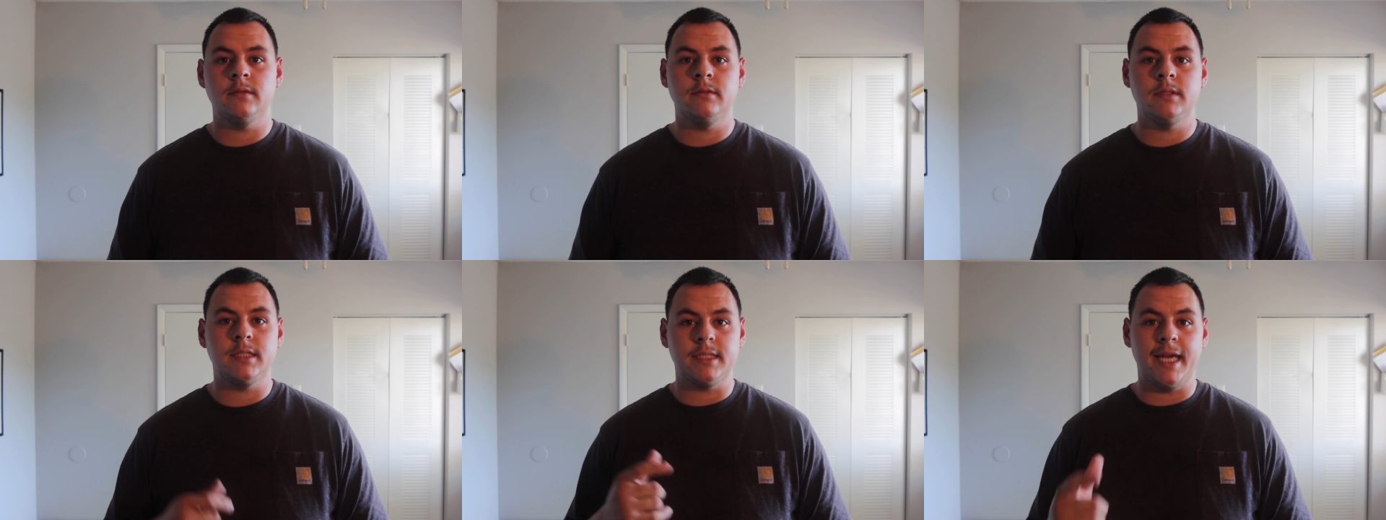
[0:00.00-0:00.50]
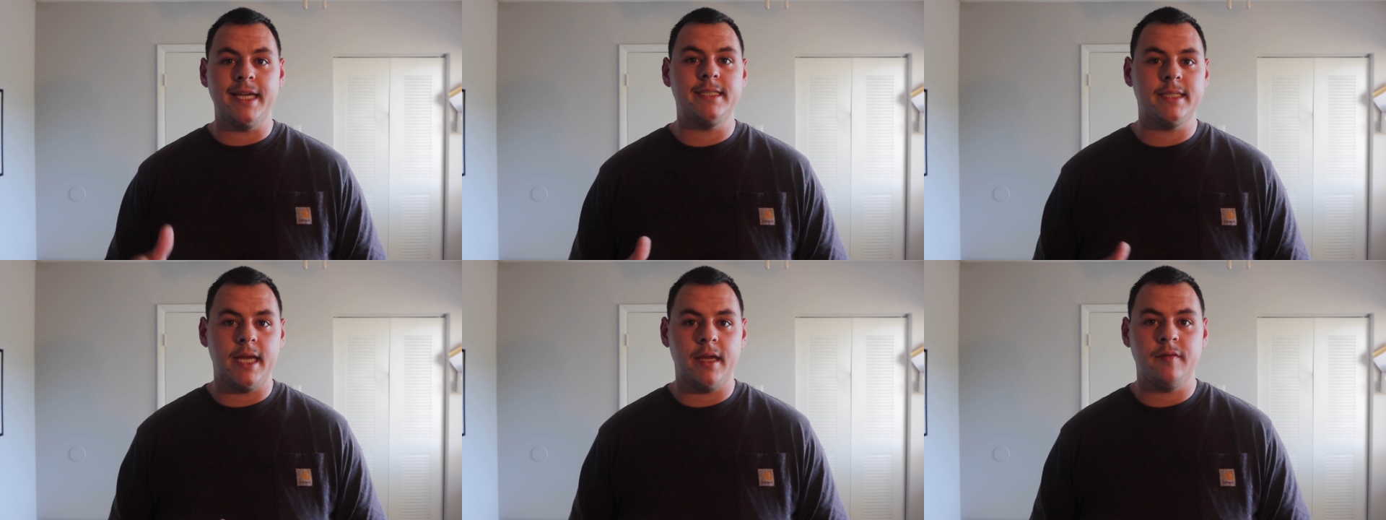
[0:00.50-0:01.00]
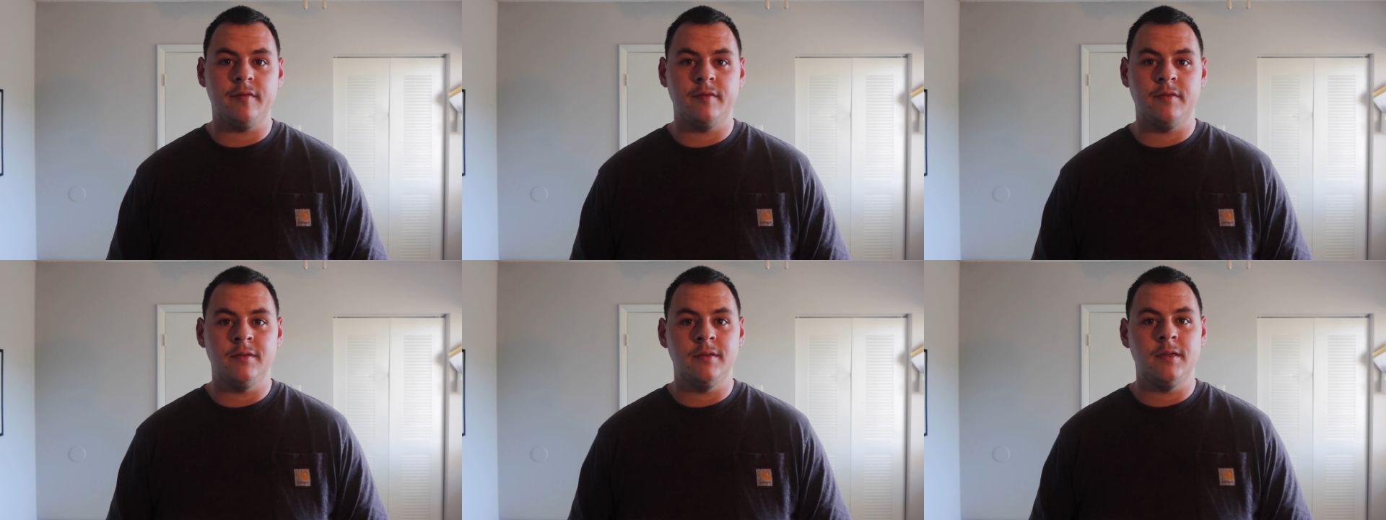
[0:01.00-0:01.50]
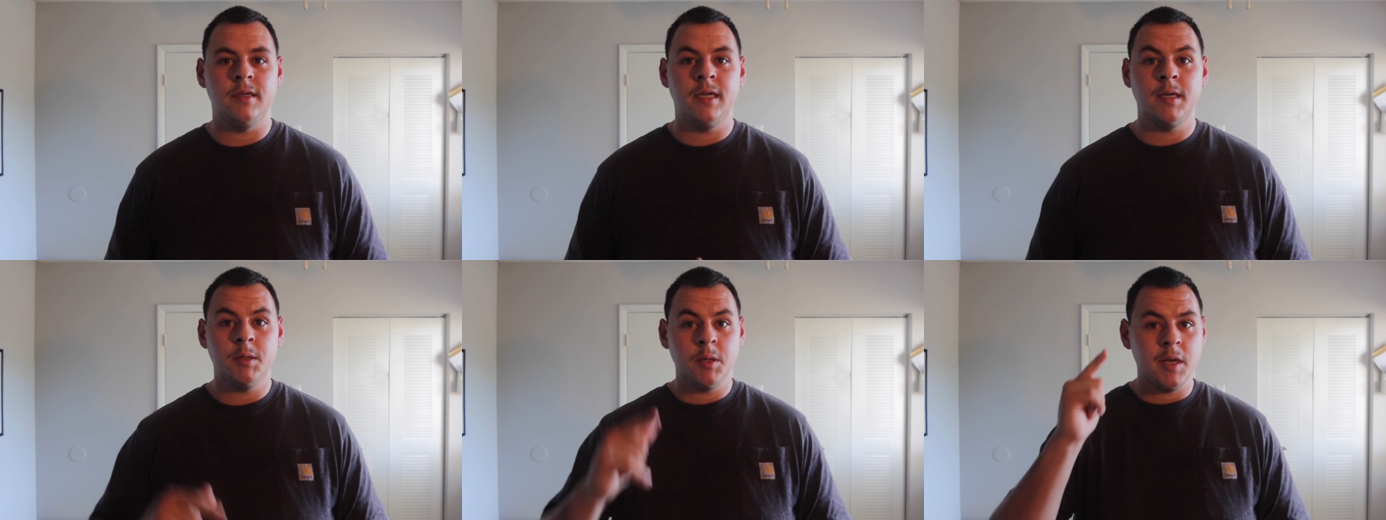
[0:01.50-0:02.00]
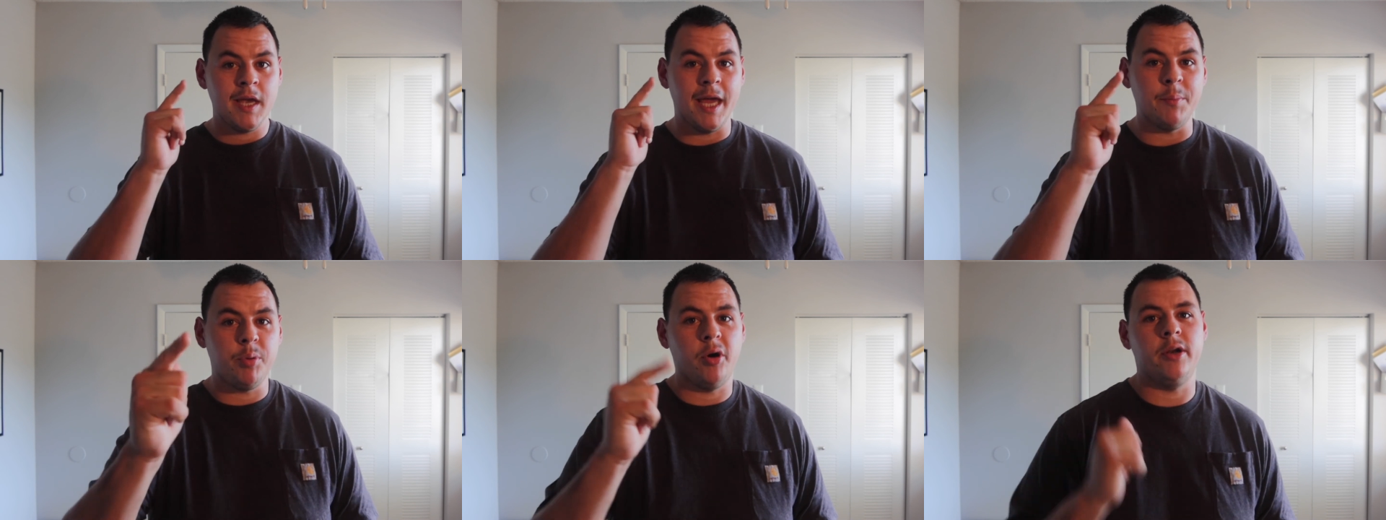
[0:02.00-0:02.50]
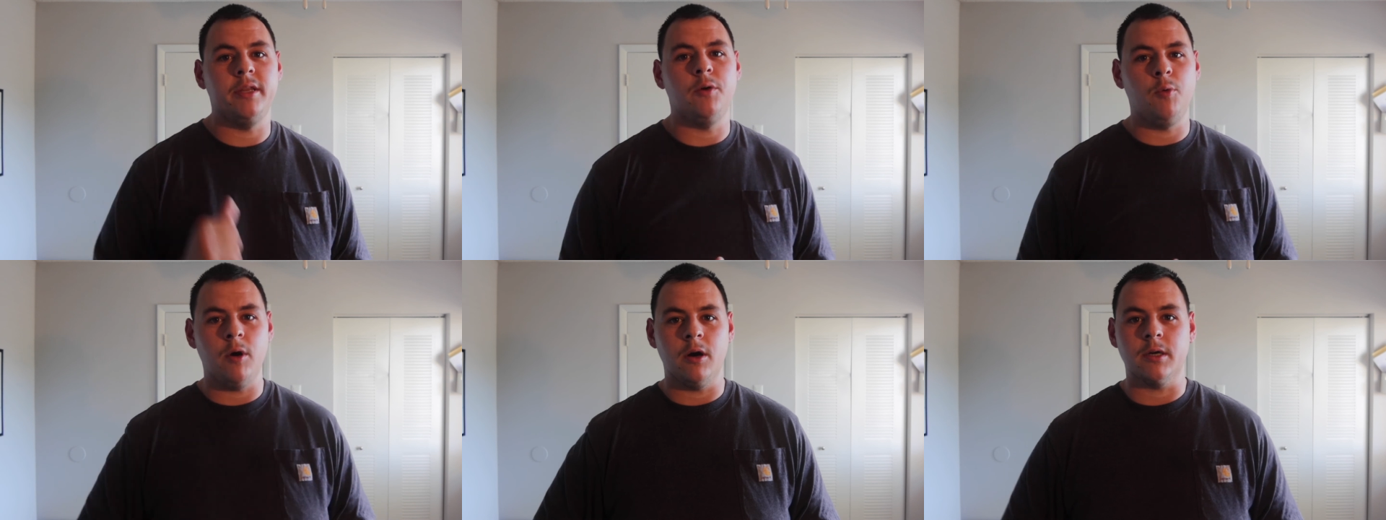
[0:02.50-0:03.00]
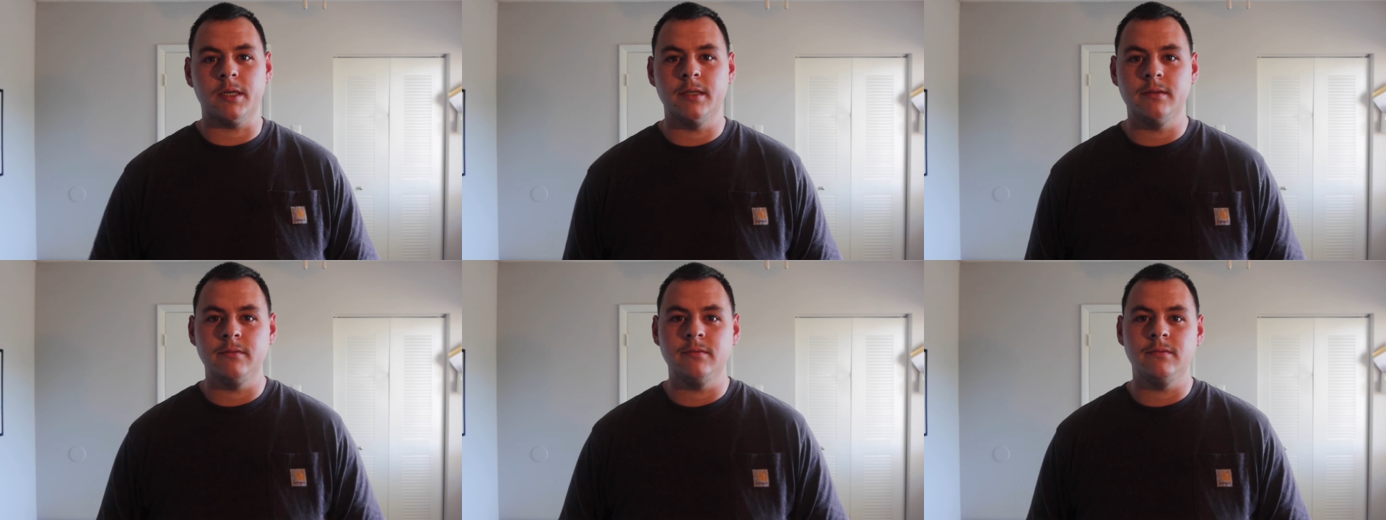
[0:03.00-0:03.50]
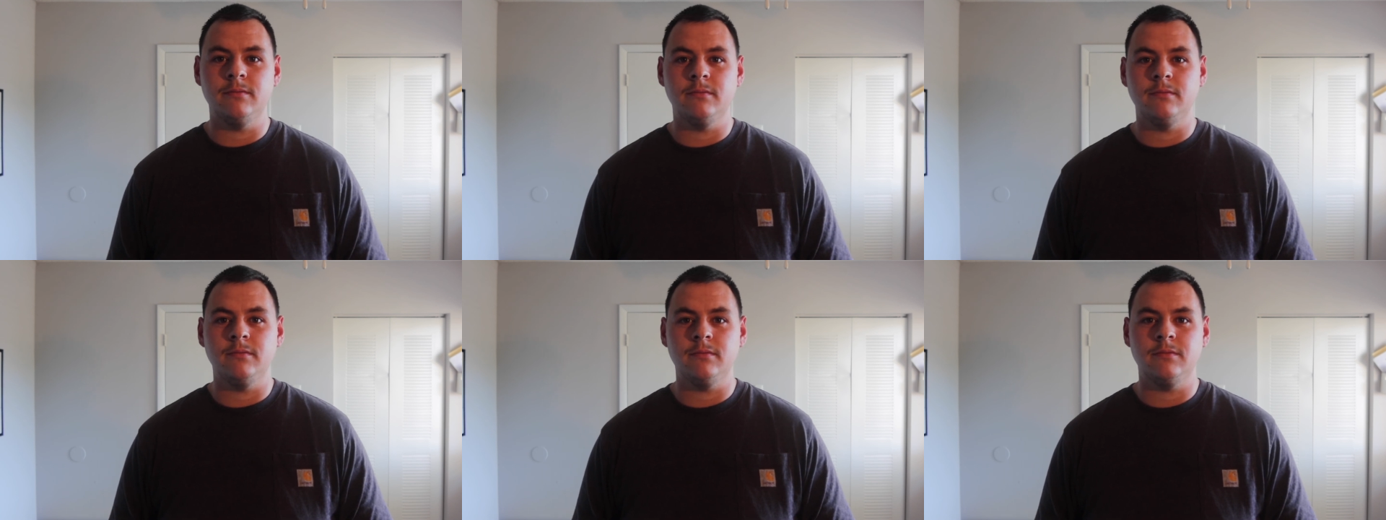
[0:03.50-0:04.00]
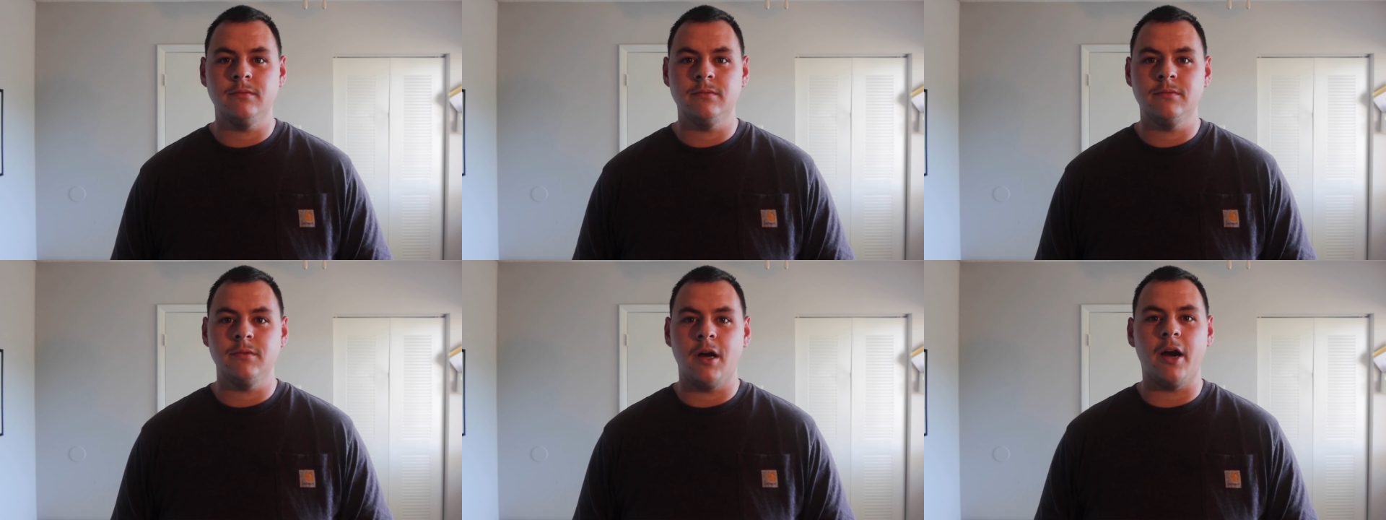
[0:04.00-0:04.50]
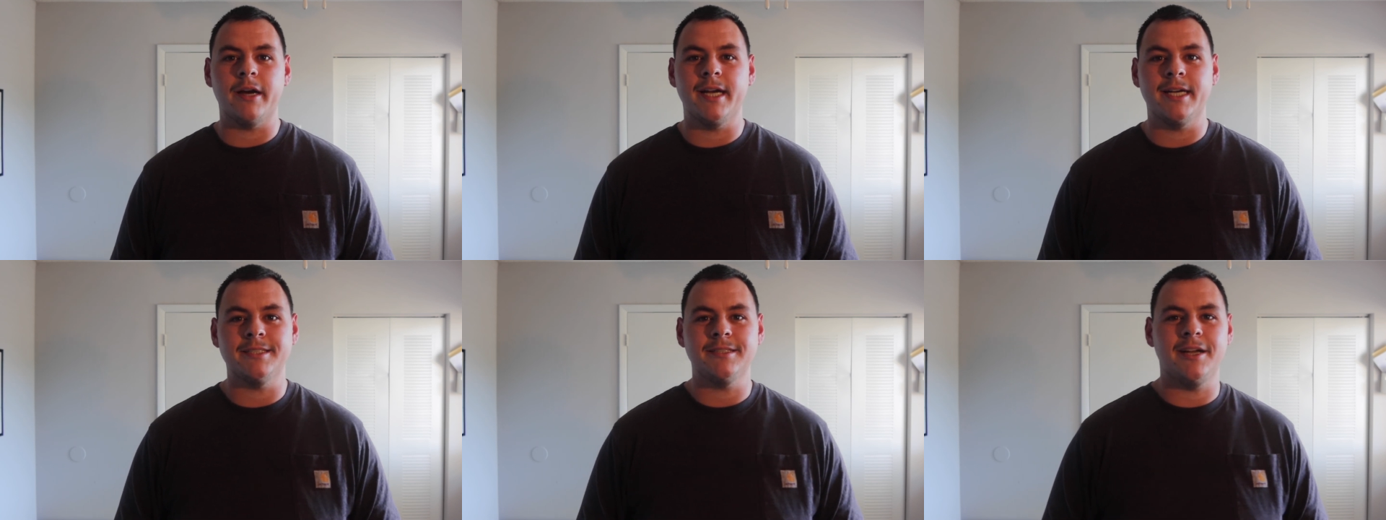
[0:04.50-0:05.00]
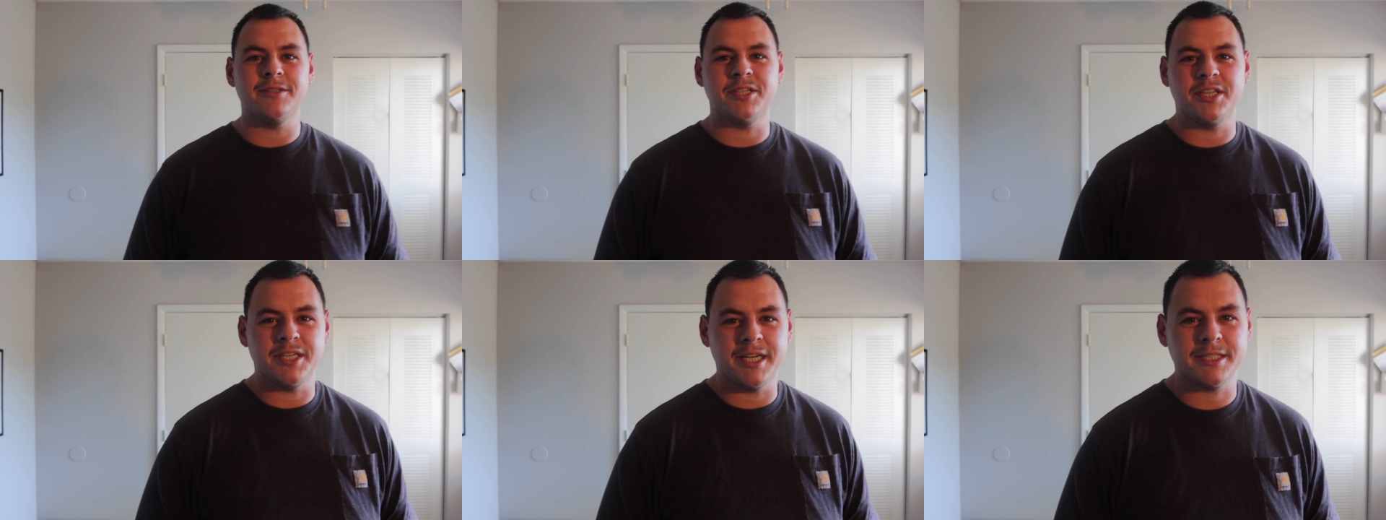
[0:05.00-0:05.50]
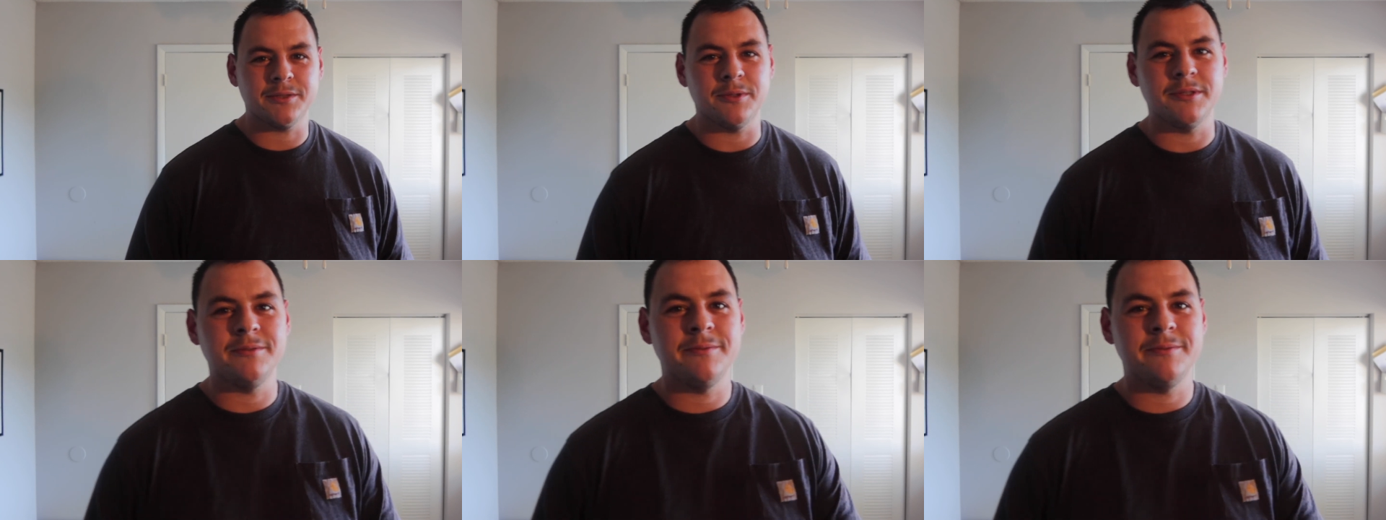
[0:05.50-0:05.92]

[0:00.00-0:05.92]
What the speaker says: Stay safe and put in the work. All right, guys, I'll see you on the next one.